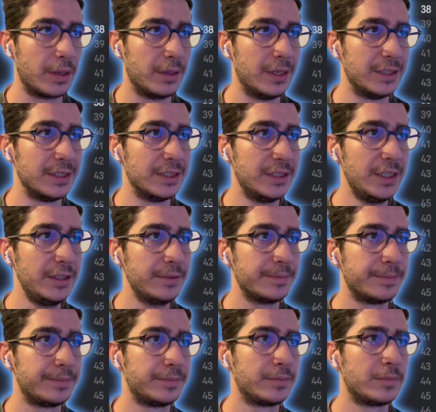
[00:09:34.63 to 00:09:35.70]
This is it.
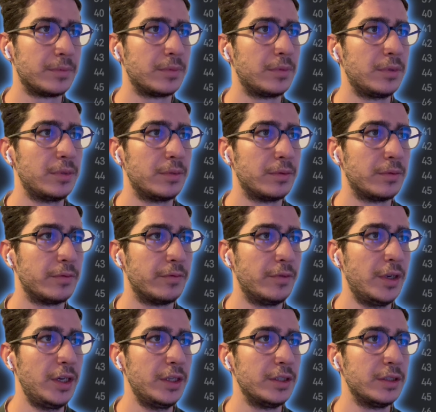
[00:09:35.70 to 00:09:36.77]

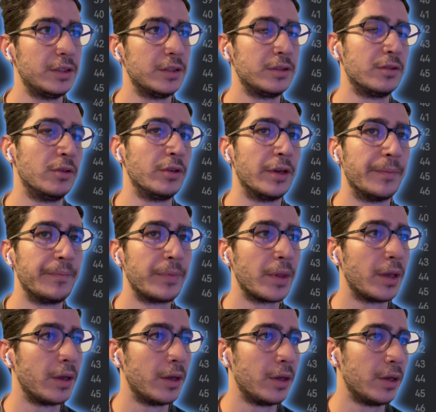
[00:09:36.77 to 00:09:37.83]
Why this is okay.
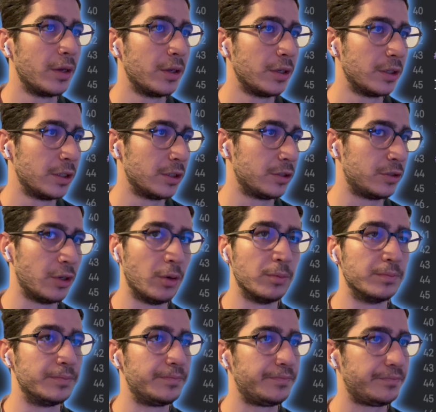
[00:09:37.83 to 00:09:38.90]
So
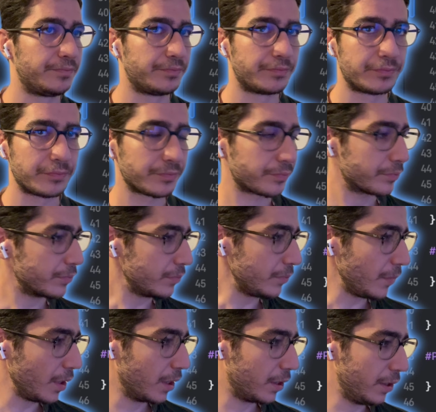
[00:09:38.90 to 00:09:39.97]

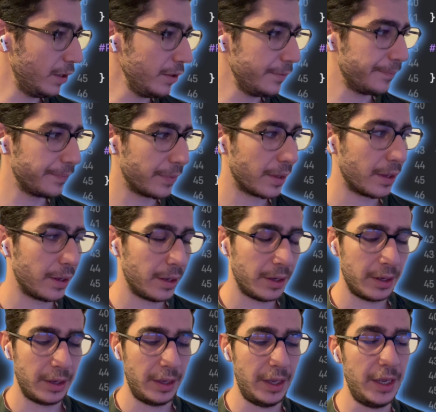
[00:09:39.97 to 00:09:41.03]
good.
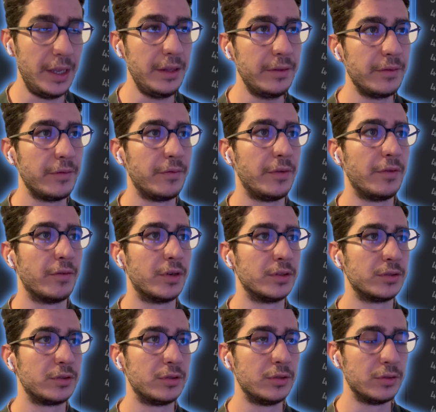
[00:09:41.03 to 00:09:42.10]
And we
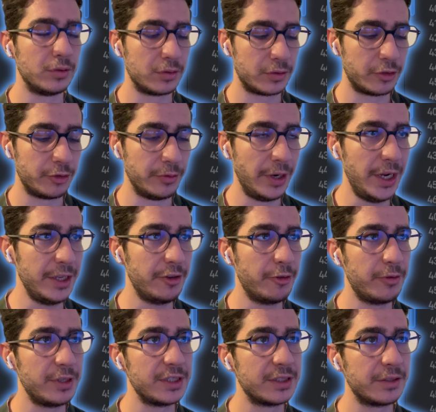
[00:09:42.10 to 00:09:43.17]
want to create a
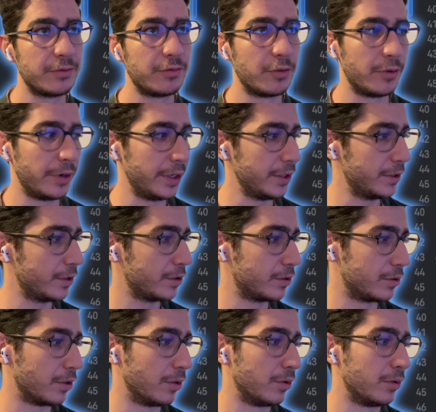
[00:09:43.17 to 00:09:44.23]
reason for it.
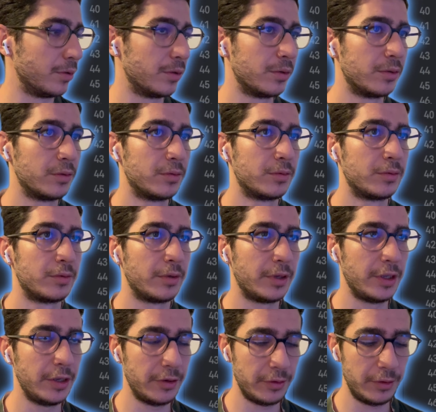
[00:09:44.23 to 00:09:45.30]
So
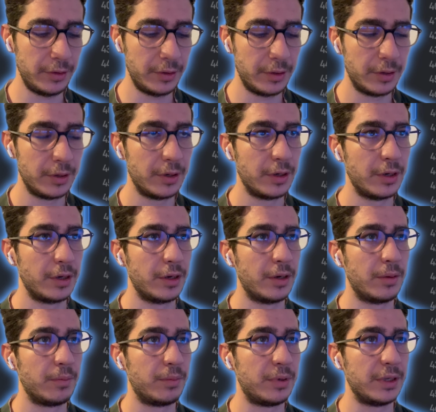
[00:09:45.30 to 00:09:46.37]
here,
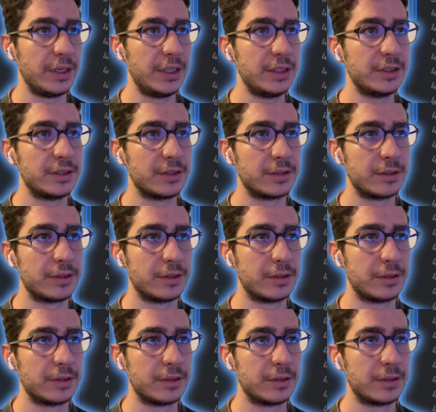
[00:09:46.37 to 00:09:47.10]
please